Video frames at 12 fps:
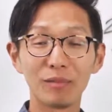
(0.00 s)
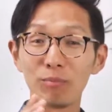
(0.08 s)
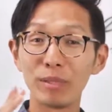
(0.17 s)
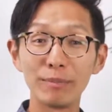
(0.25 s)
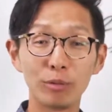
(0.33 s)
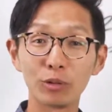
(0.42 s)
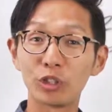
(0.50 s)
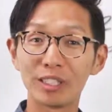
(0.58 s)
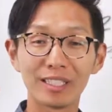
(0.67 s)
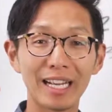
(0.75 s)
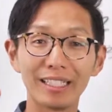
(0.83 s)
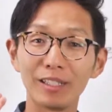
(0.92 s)
people
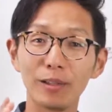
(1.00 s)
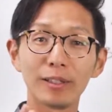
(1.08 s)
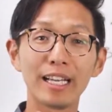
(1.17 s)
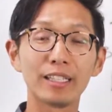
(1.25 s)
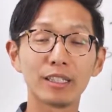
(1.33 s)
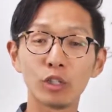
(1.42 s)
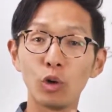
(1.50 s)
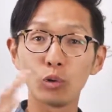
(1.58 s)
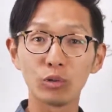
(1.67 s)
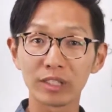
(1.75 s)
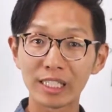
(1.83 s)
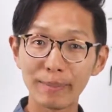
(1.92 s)
just tend to look at
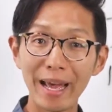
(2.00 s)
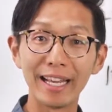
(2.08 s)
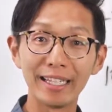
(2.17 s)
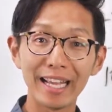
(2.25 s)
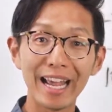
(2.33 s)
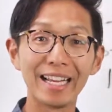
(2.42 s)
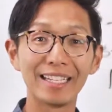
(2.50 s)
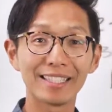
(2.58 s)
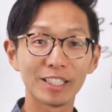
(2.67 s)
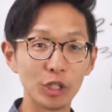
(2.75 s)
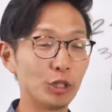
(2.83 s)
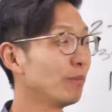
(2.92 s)
total spend and
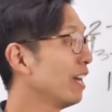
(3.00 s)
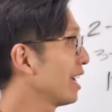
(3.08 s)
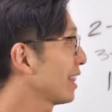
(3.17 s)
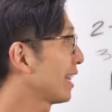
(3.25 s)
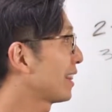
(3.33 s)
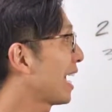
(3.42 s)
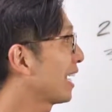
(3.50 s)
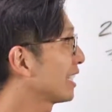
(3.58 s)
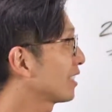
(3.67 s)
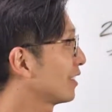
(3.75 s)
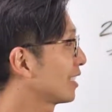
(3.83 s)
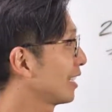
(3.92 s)
assume that that
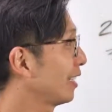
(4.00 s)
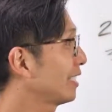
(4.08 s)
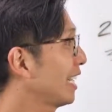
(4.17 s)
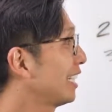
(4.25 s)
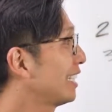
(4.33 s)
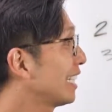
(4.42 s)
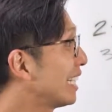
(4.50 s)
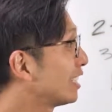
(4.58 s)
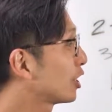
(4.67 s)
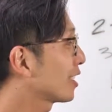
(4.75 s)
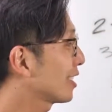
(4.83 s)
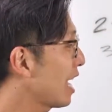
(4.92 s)
has facilitated
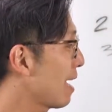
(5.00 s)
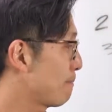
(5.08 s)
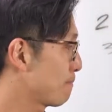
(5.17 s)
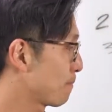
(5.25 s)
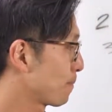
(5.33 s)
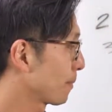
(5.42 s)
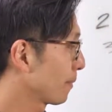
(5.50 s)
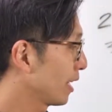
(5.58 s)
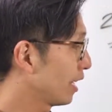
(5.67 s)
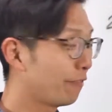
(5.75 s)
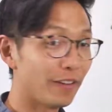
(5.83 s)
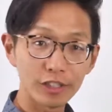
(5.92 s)
each step
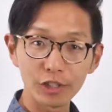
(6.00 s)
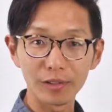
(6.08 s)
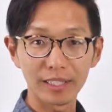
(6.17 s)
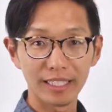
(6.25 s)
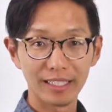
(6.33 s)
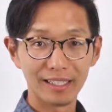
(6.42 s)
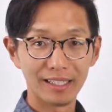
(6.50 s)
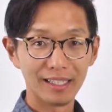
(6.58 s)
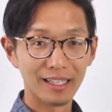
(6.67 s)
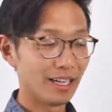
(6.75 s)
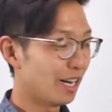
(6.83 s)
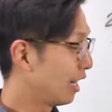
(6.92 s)
efficiently
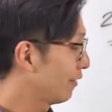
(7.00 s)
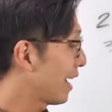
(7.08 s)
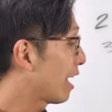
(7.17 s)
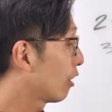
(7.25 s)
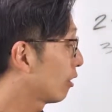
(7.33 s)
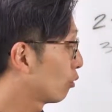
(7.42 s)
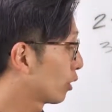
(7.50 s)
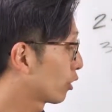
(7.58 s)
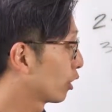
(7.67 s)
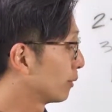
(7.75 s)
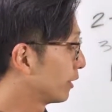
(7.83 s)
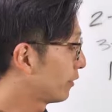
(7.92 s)
of our
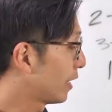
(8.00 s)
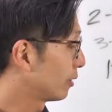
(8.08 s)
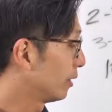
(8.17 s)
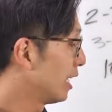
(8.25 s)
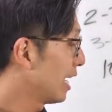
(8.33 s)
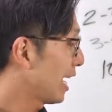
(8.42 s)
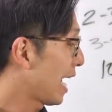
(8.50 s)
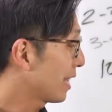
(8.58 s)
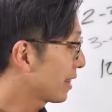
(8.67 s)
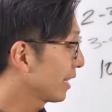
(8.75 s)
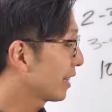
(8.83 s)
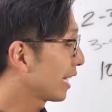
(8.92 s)
recruitment funnel. And I
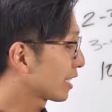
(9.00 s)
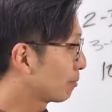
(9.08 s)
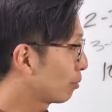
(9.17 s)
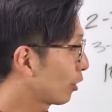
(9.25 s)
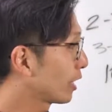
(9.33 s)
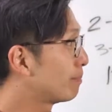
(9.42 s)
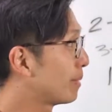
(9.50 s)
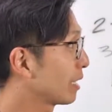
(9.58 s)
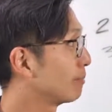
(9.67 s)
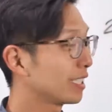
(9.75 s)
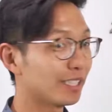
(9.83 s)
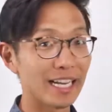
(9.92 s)
think that's a pretty big
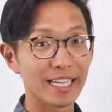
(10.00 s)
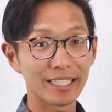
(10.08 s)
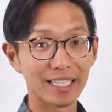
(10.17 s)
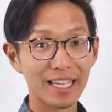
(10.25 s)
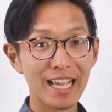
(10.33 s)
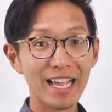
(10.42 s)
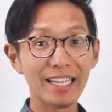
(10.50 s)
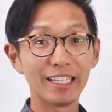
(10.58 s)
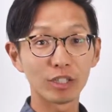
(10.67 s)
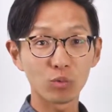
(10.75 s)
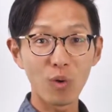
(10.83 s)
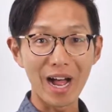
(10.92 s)
mistake.
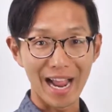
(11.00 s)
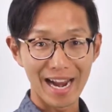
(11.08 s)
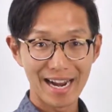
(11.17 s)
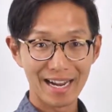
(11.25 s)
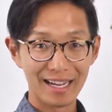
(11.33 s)
Here's why.